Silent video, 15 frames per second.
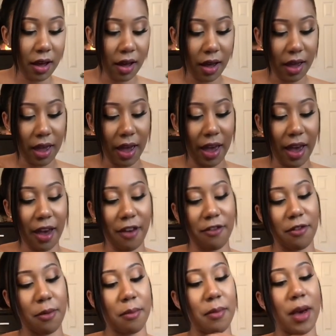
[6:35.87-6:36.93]
I have
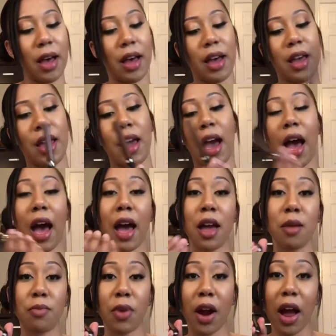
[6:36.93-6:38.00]
my
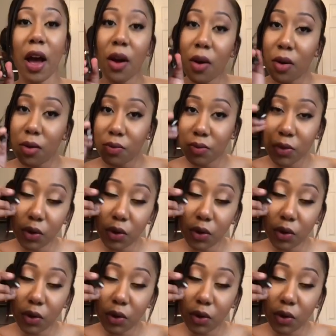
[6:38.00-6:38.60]
eyebrow,